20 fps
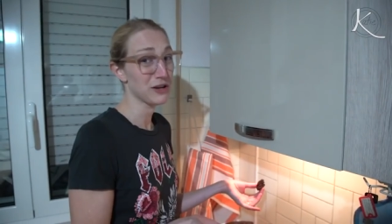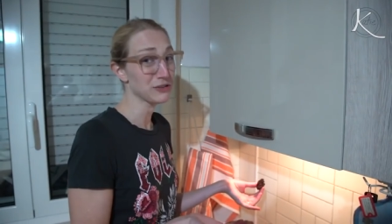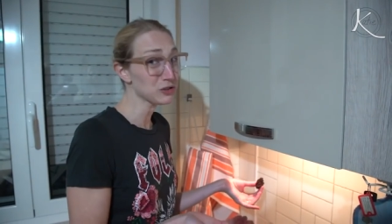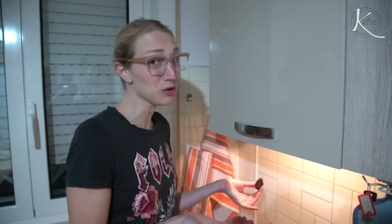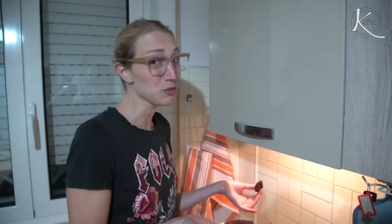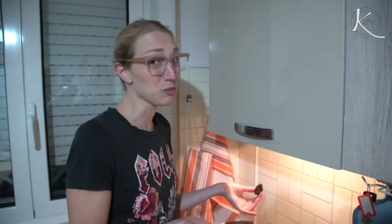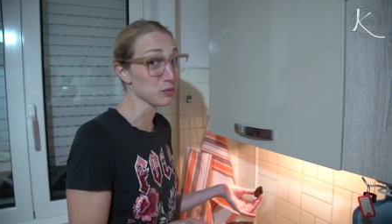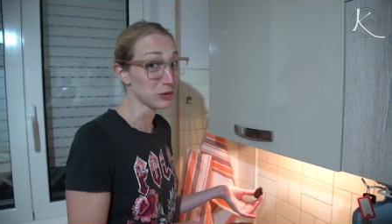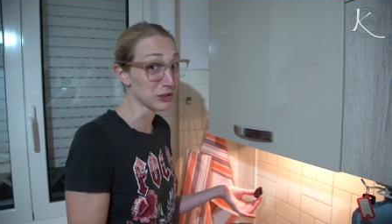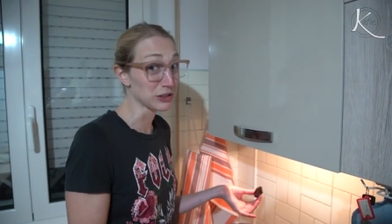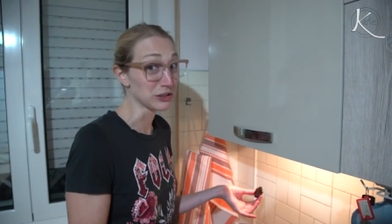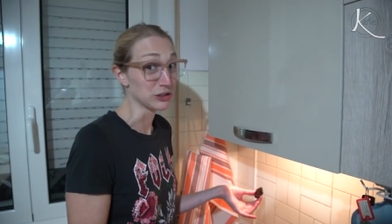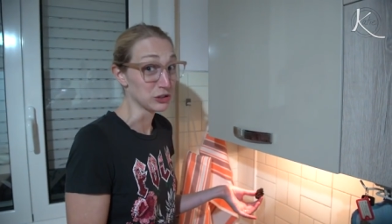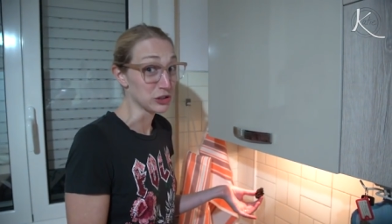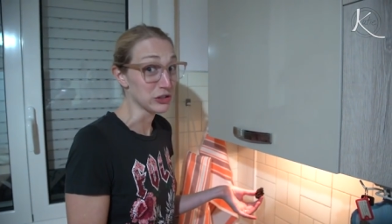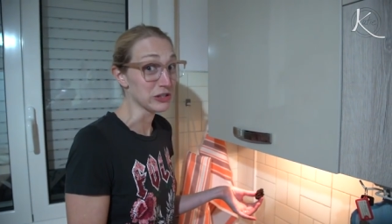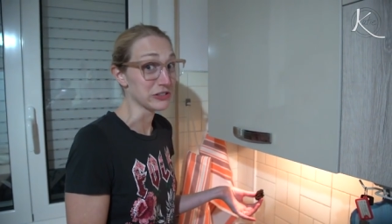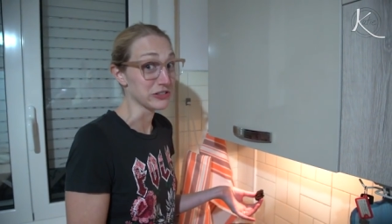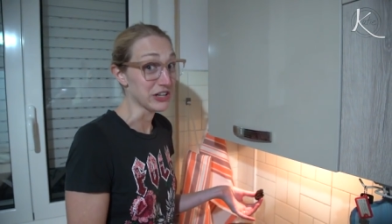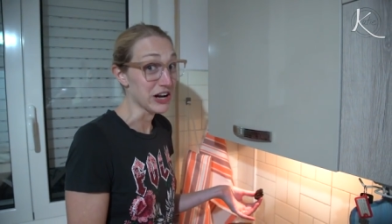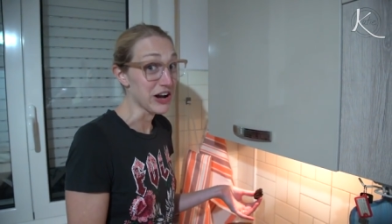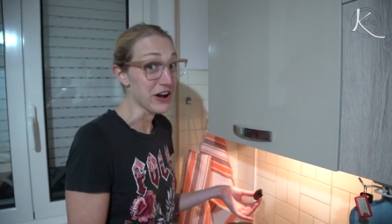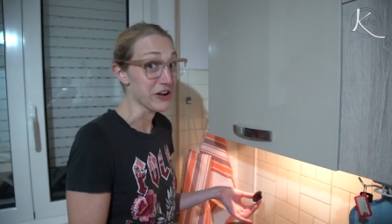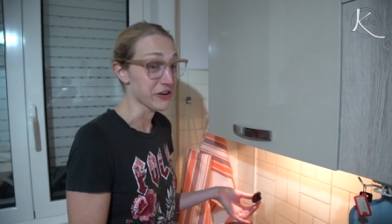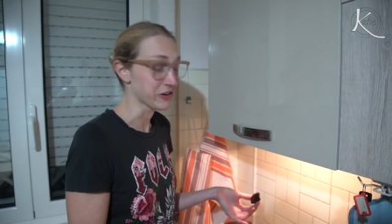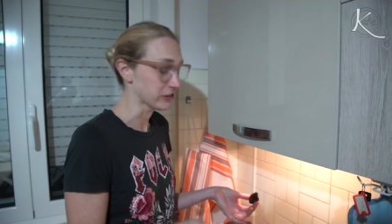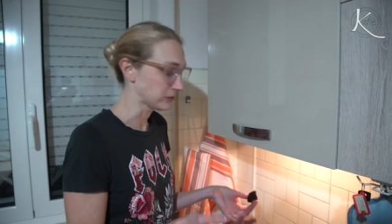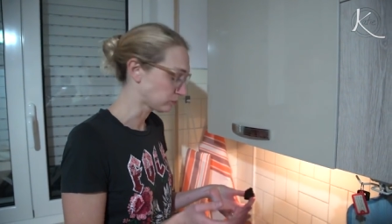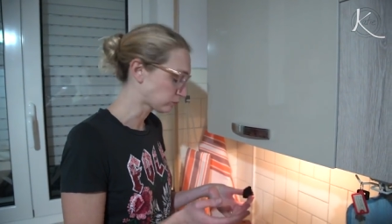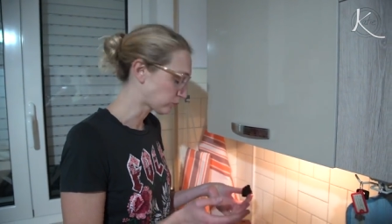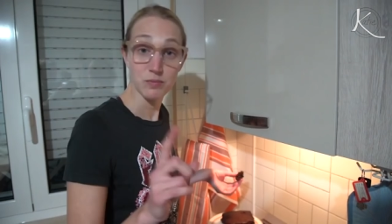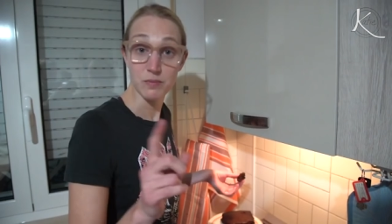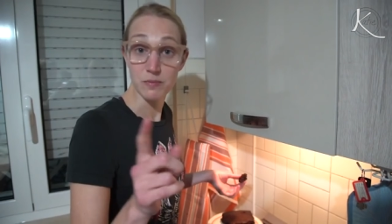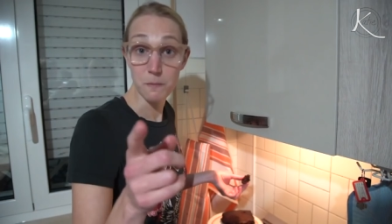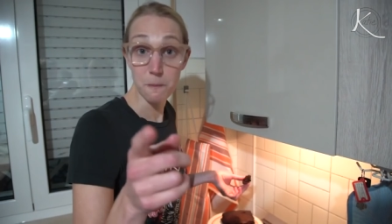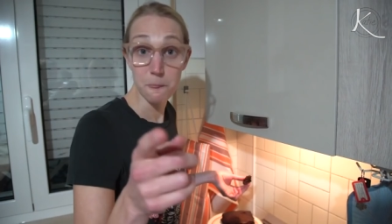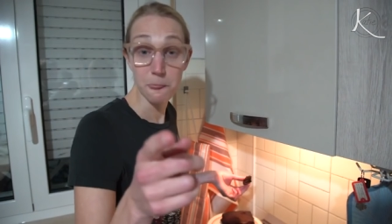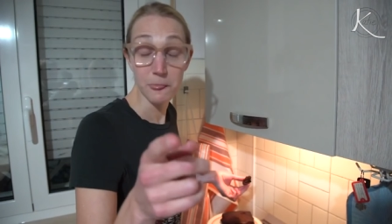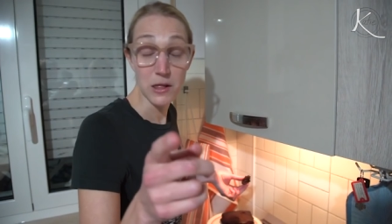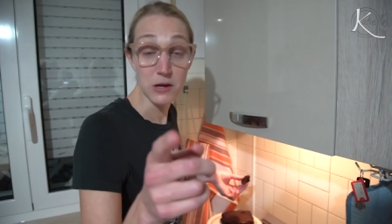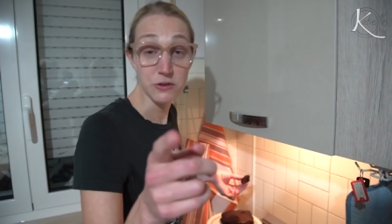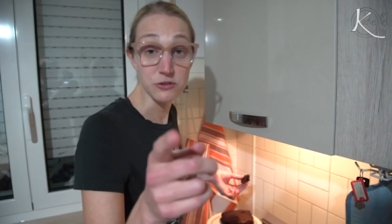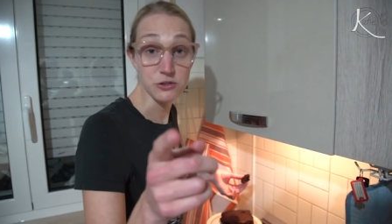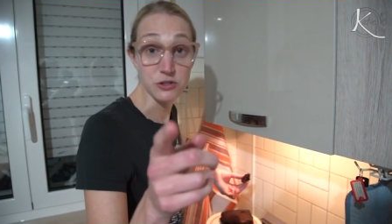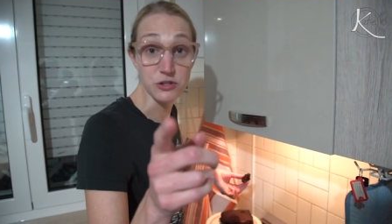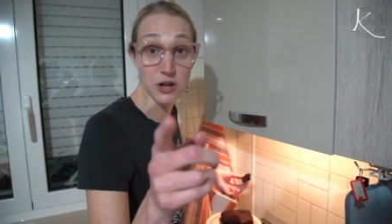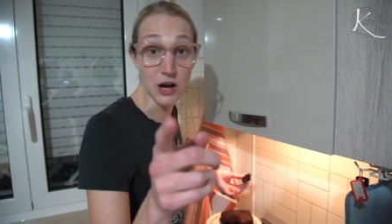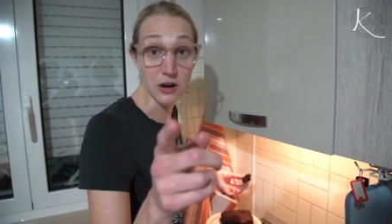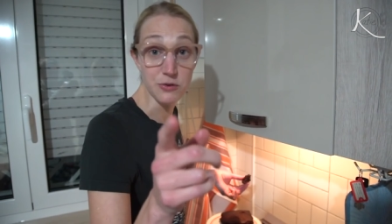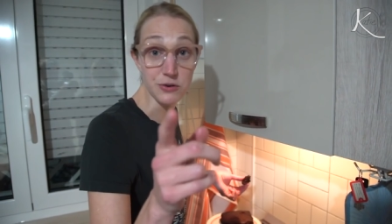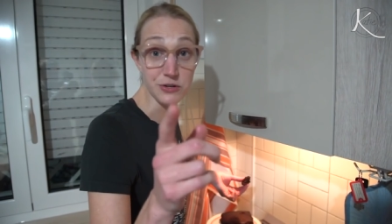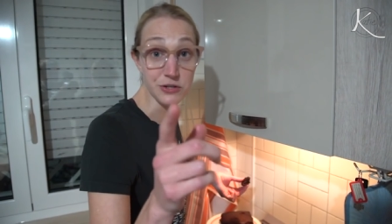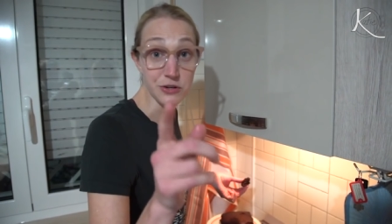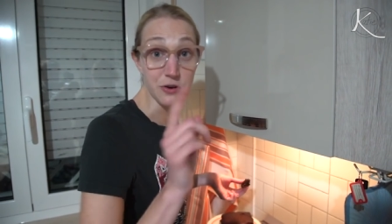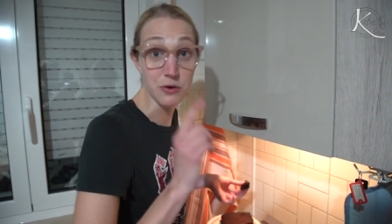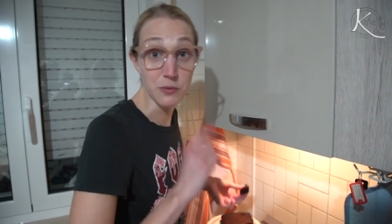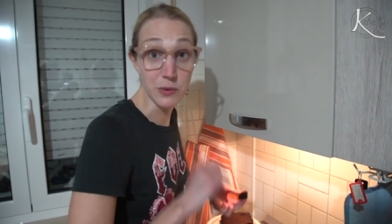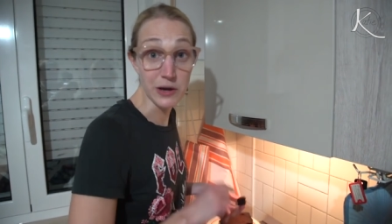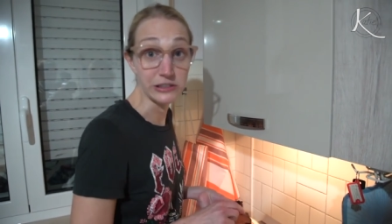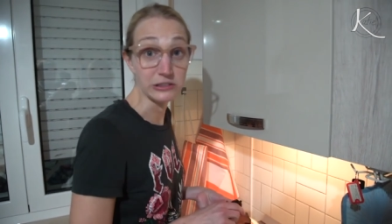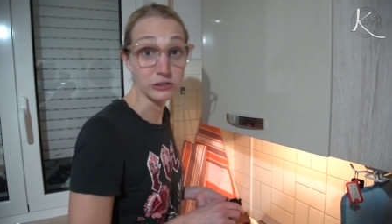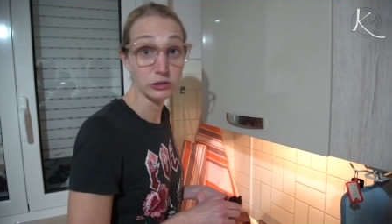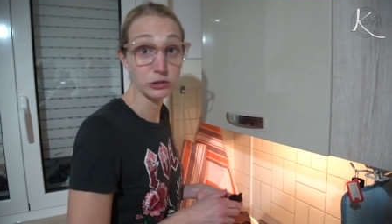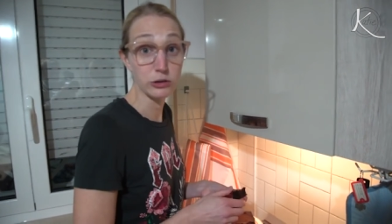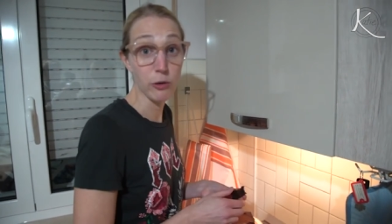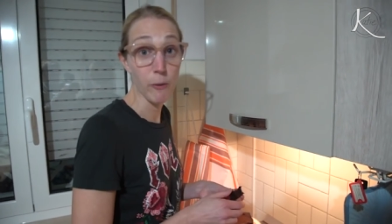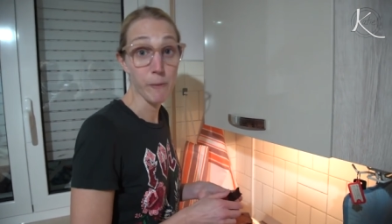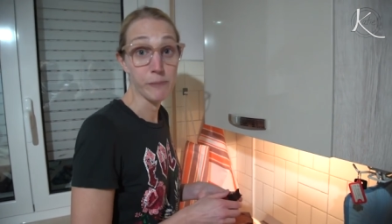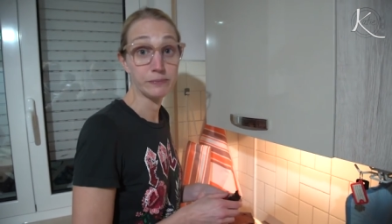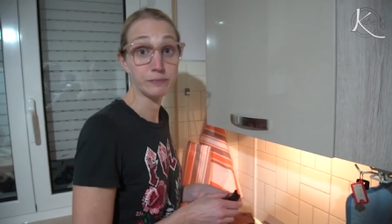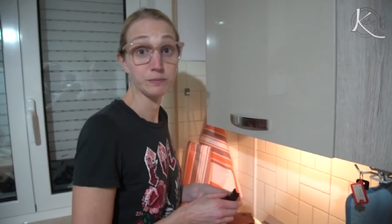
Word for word: It's a really good cake. This is not going to go to waste.